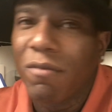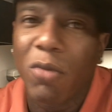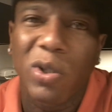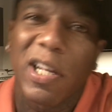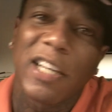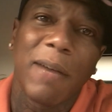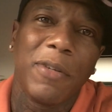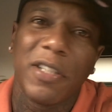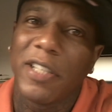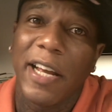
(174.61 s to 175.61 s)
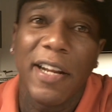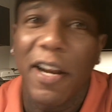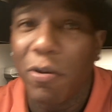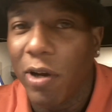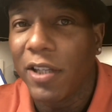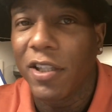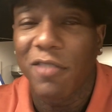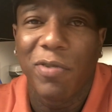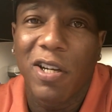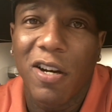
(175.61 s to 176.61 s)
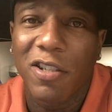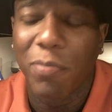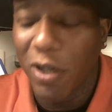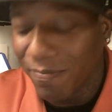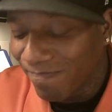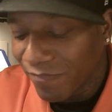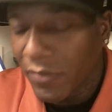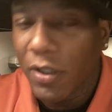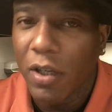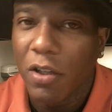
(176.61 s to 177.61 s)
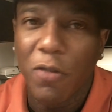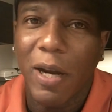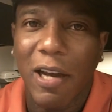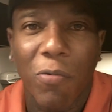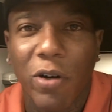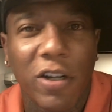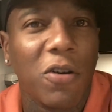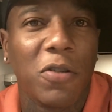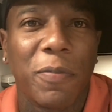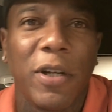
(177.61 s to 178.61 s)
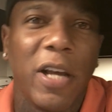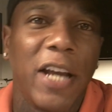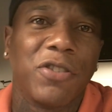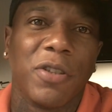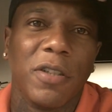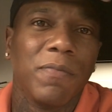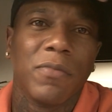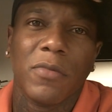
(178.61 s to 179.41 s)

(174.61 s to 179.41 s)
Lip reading: Most likely I'm gonna just get it anyway just because, but you might not want to go and spend an extra